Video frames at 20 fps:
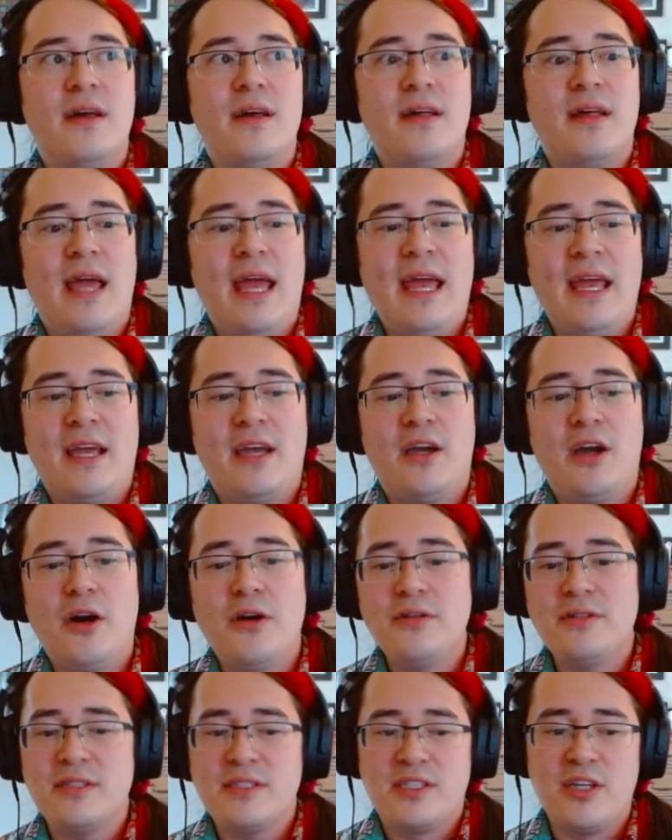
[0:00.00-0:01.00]
It
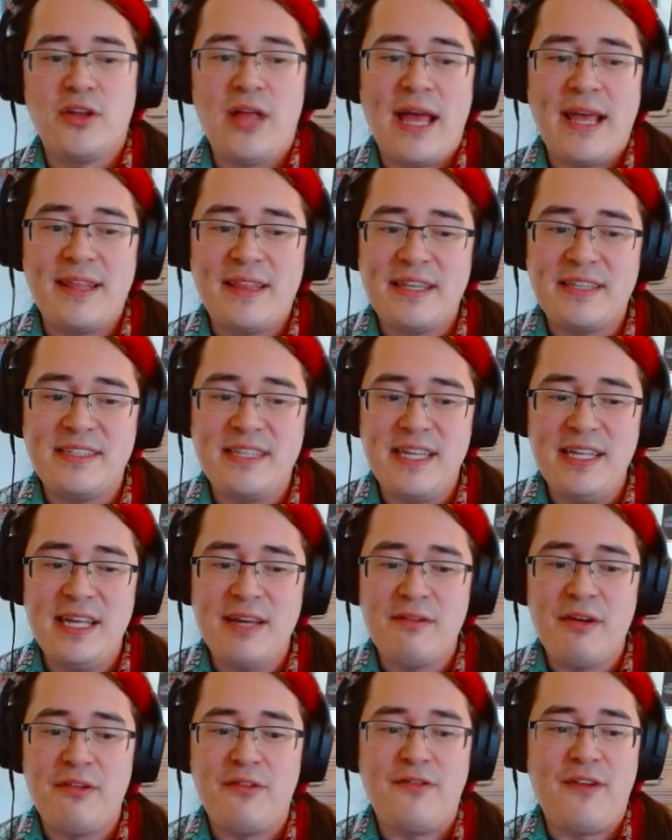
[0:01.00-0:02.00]
goes... So, like, the ceiling
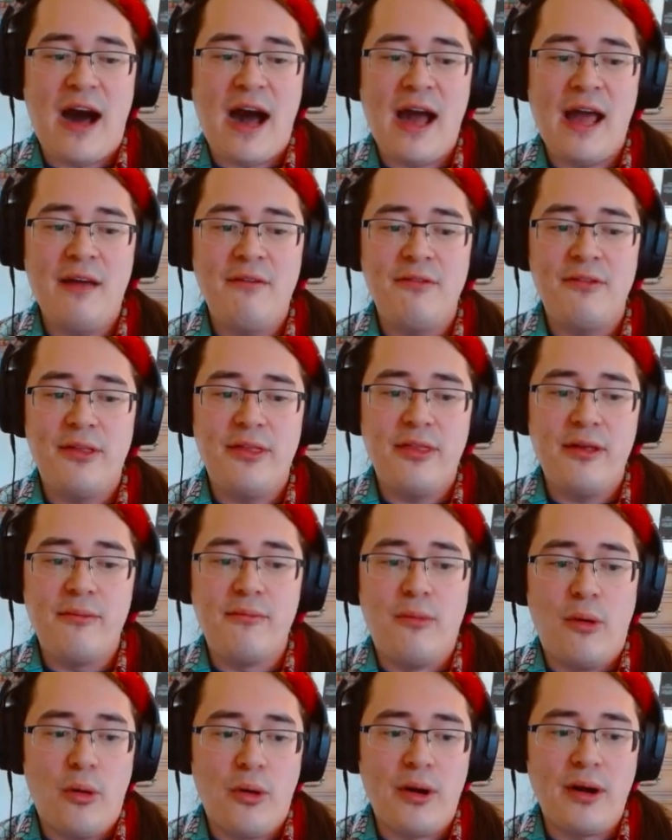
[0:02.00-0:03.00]
of a 5, the
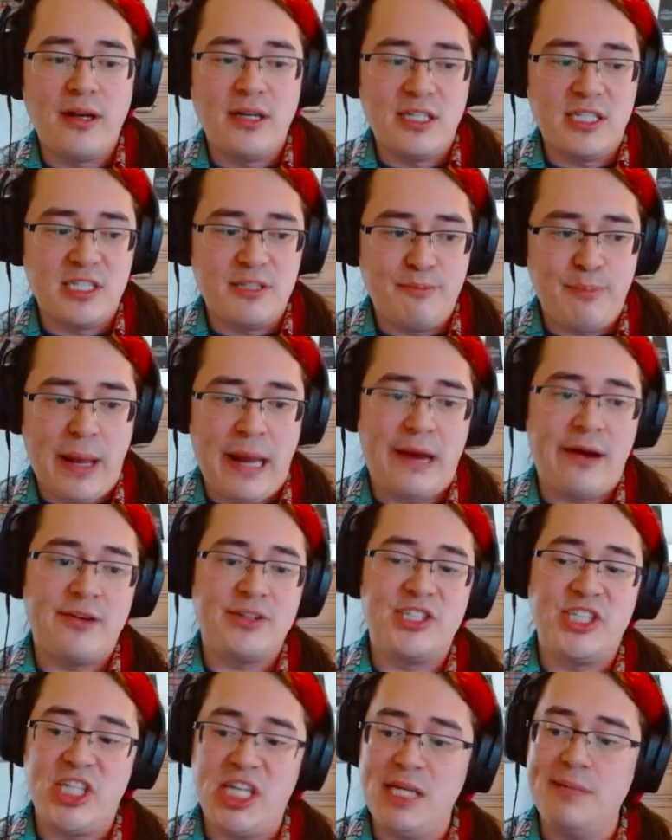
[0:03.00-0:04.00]
more spare
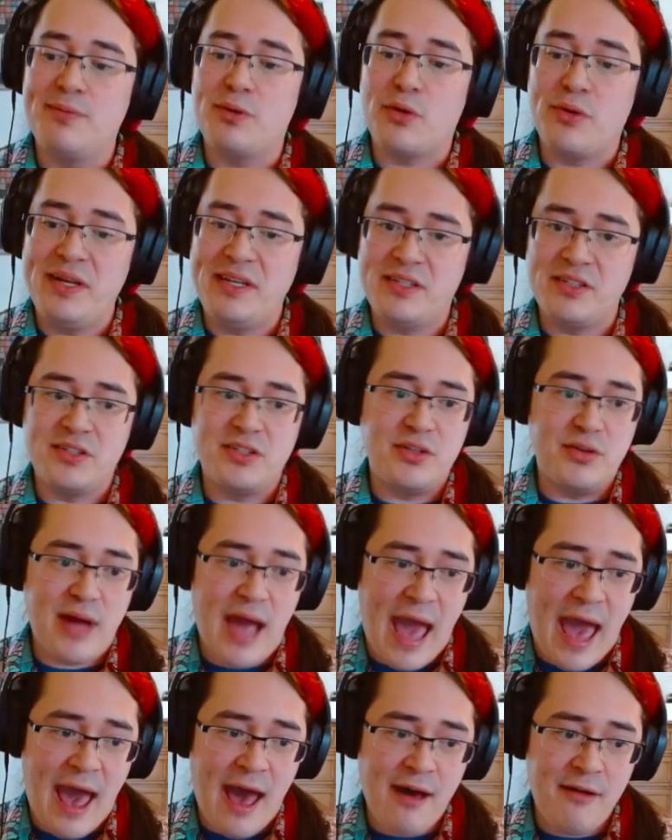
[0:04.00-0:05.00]
cheap creatures you
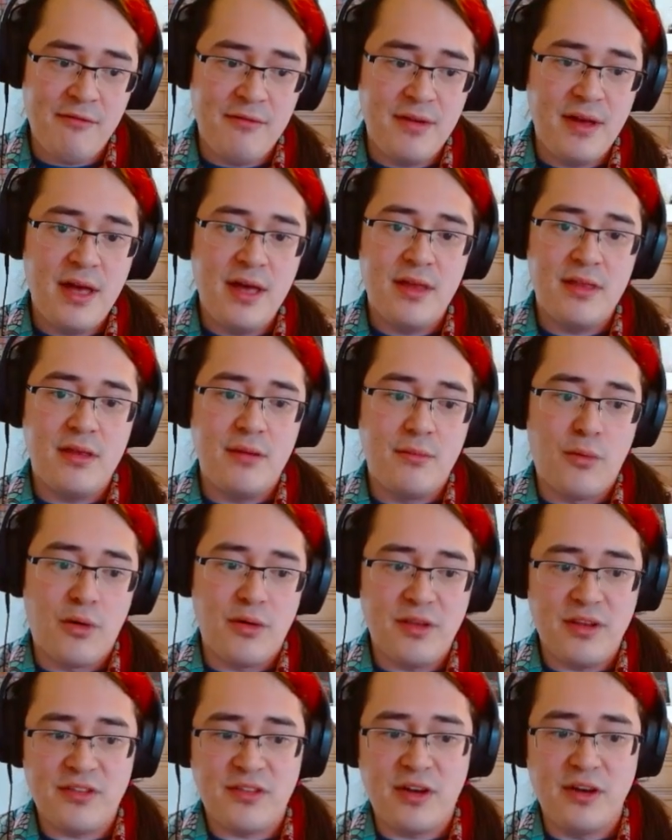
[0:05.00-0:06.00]
have, the more
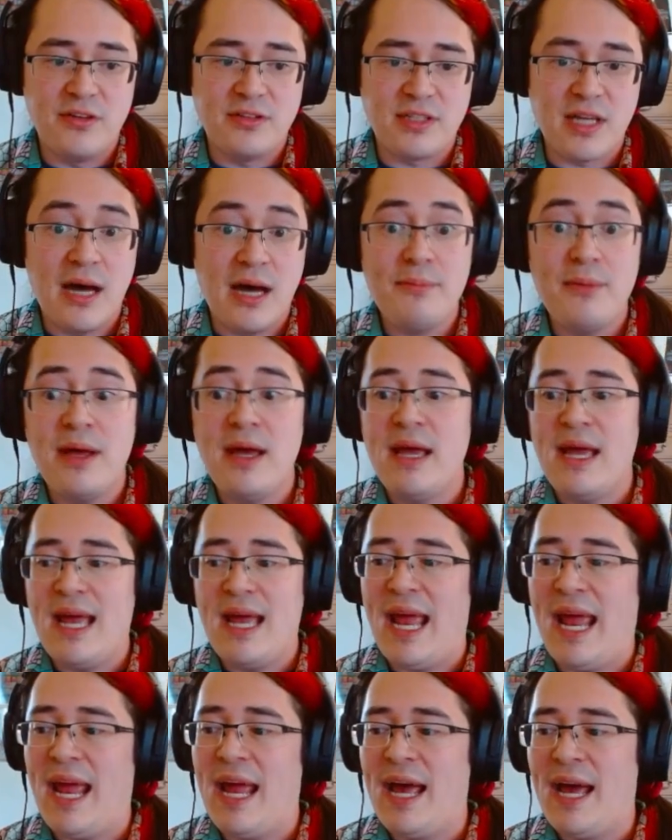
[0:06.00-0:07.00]
this goes up,
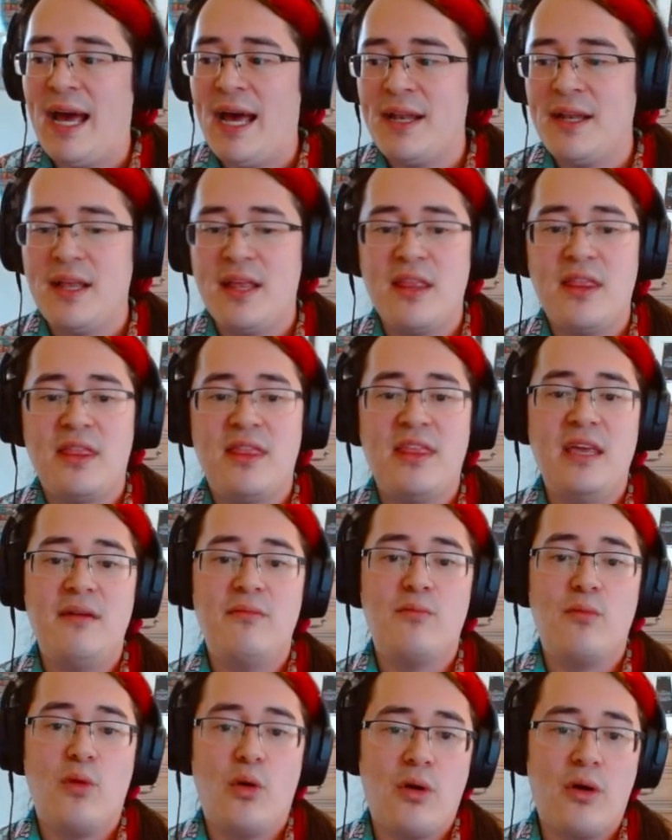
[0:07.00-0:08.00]
and the
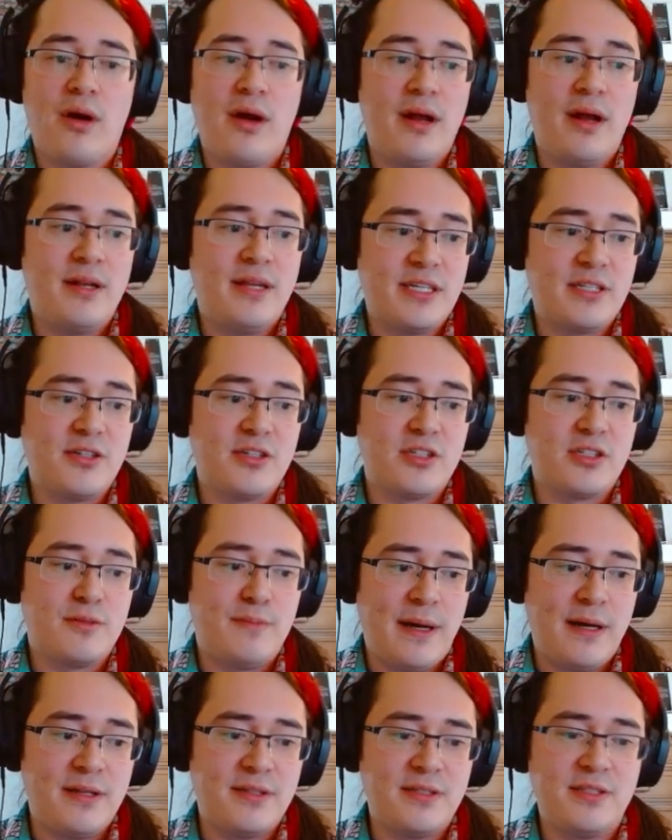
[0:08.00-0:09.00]
more additional
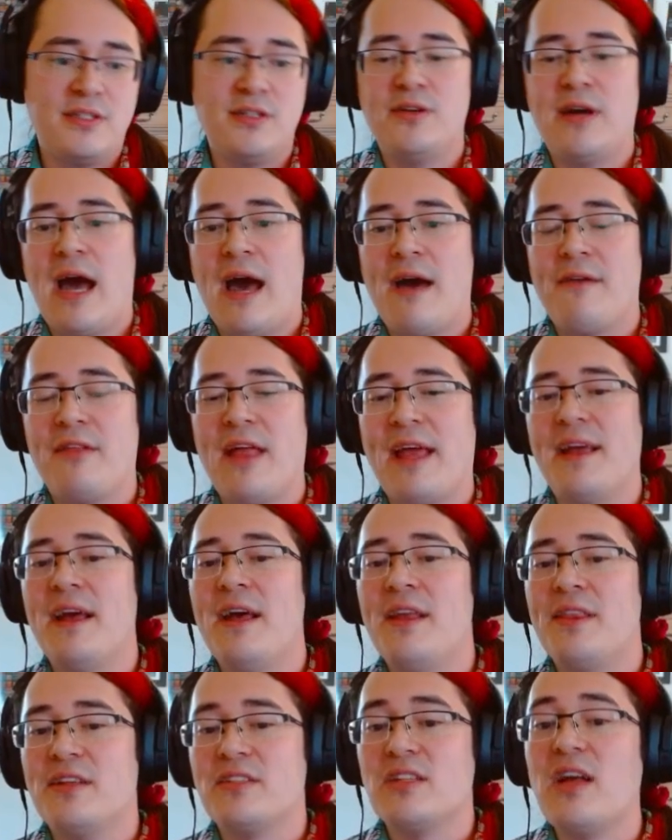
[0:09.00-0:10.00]
spells you have. Like,
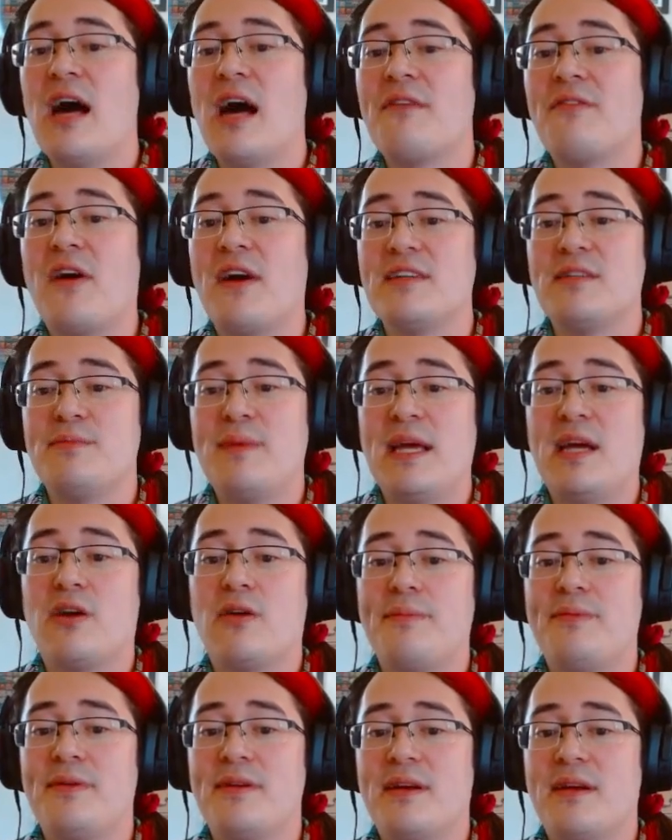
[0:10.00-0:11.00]
there's a lot of cards that make
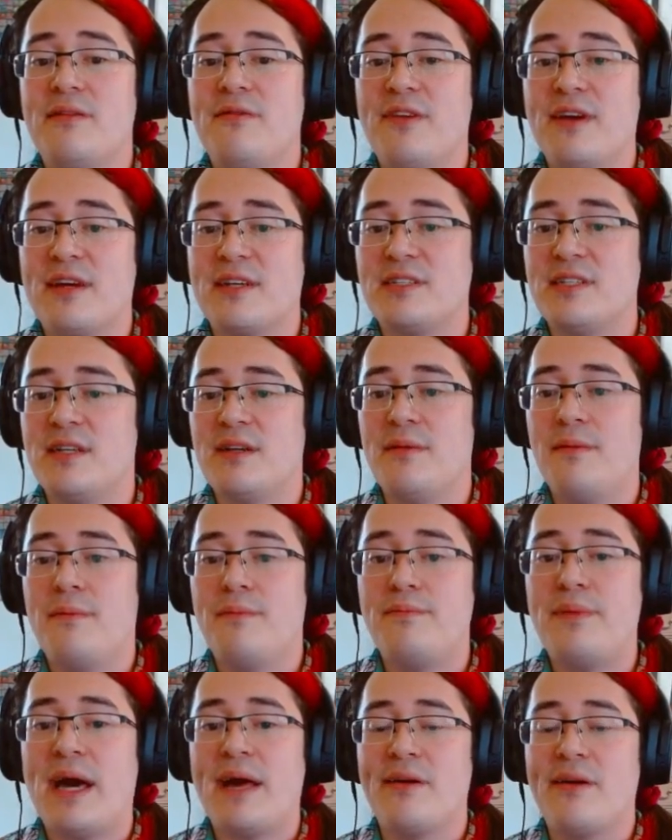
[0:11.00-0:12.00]
Corrupted Conviction
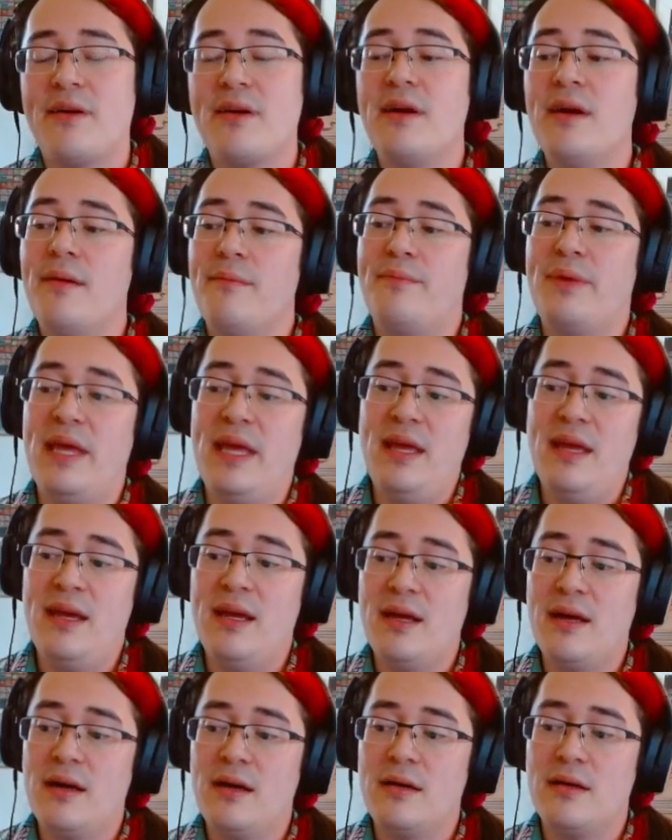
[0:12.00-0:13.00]
better.
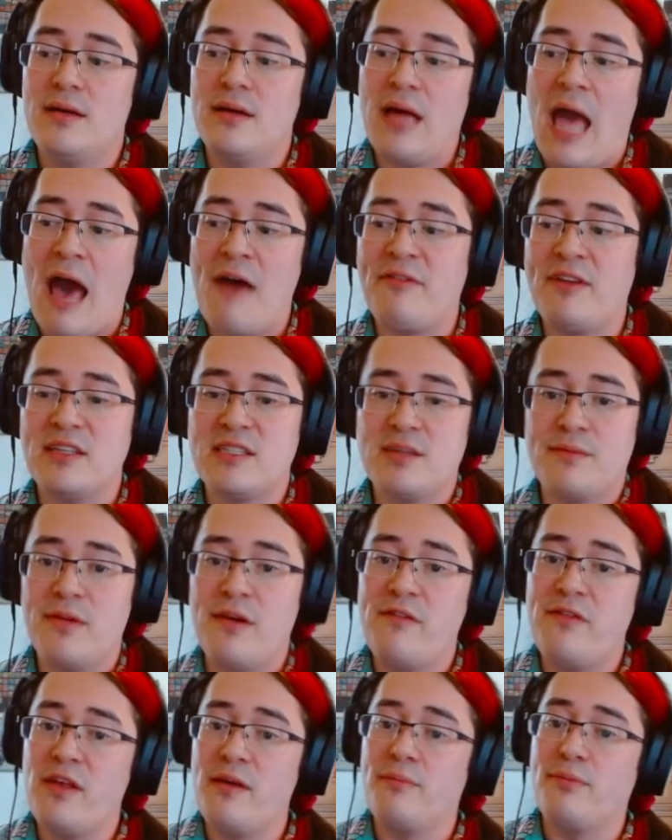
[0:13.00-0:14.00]
Having some
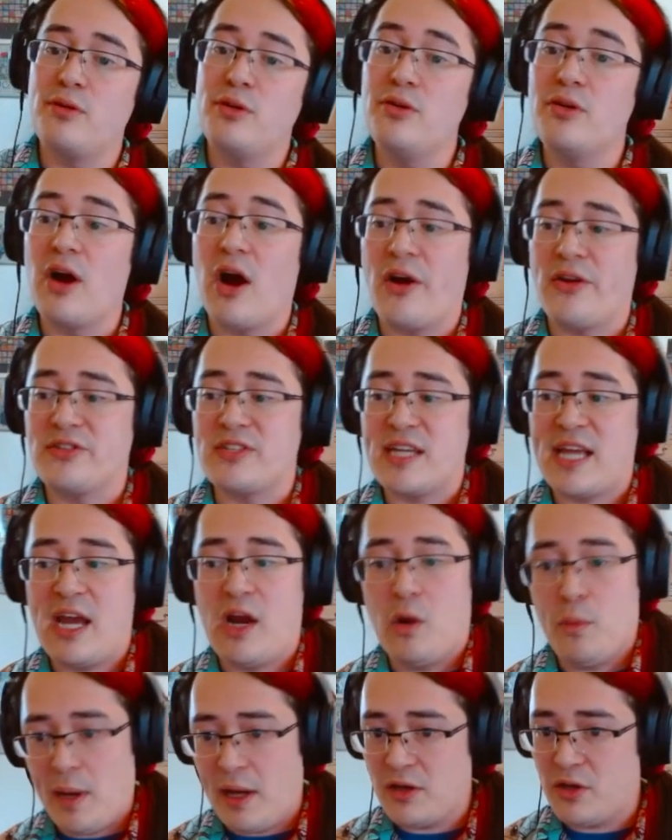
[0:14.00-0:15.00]
of the blue cards that care
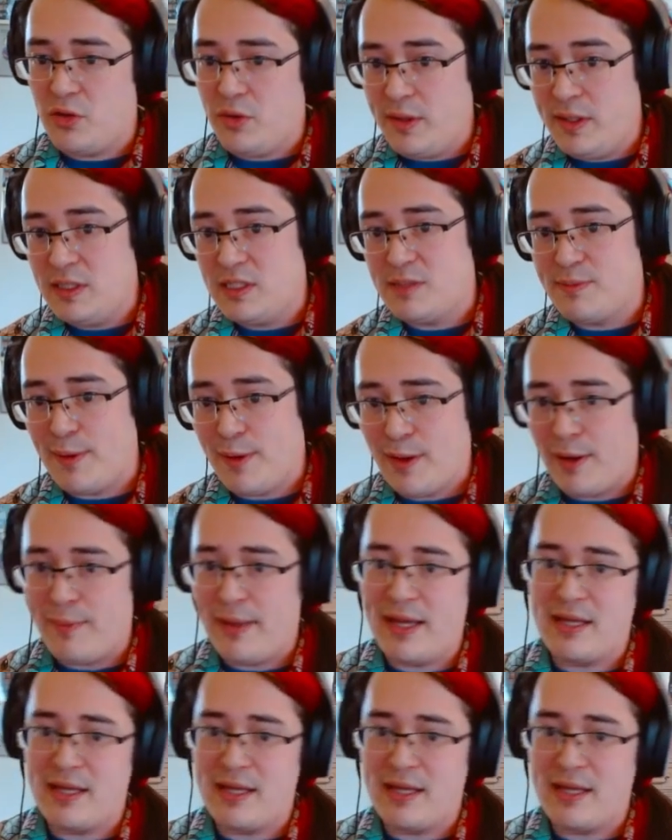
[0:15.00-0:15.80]
about twin spelling make